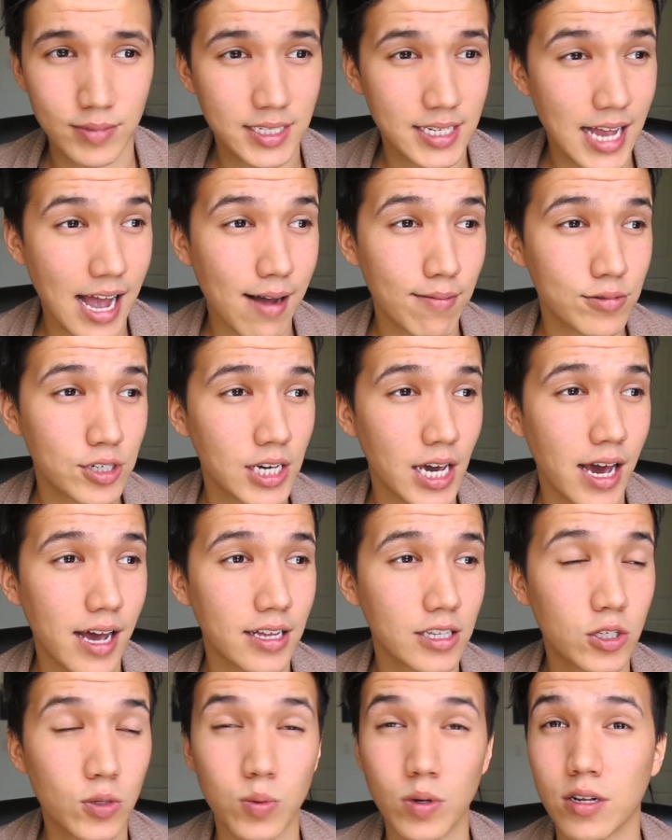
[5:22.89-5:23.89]

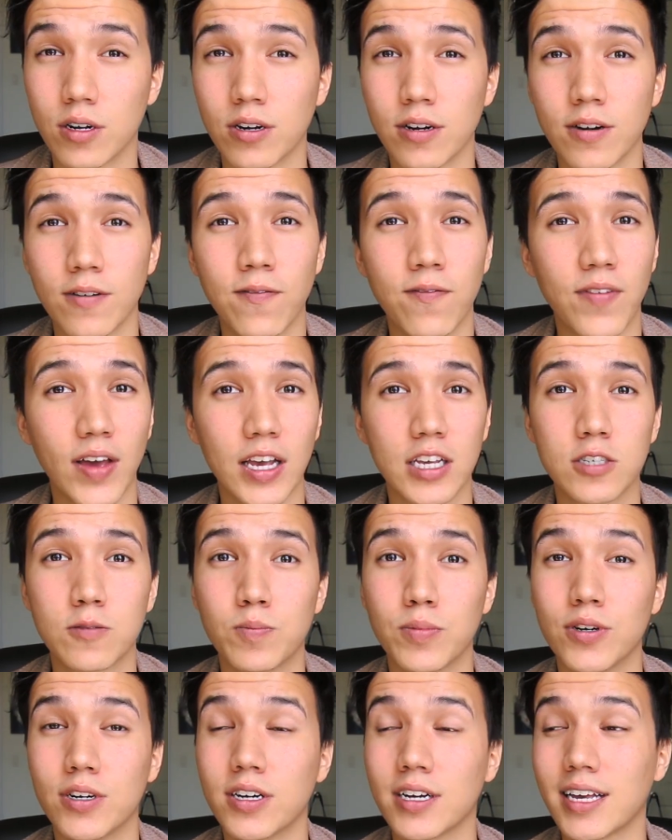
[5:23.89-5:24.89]
Snapchat, Twitter,
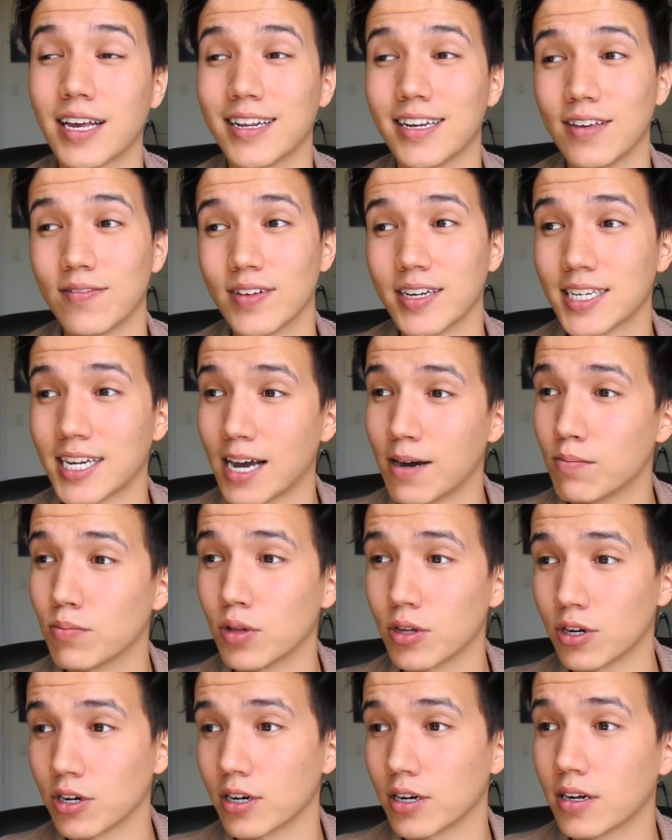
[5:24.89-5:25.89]
Facebook, and even
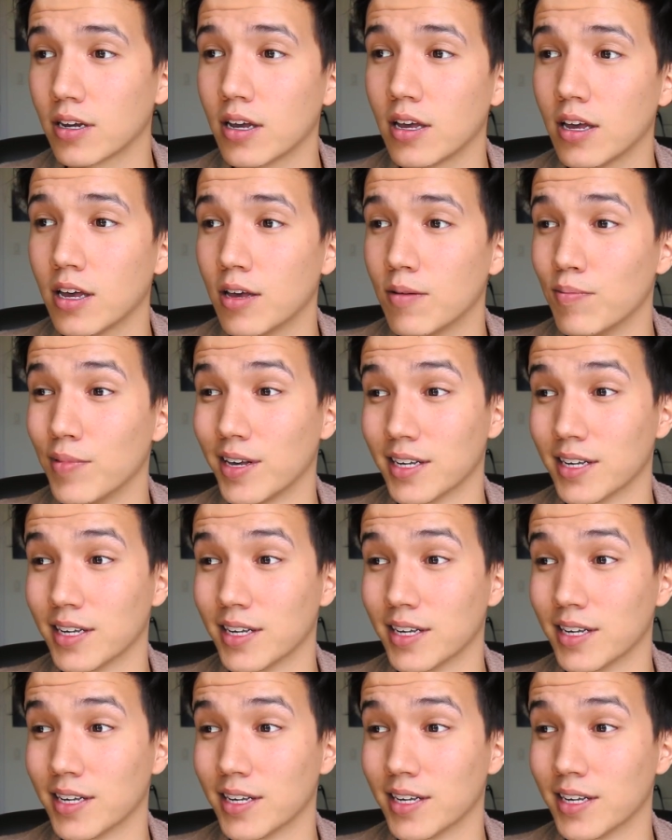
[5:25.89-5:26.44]
Tumblr,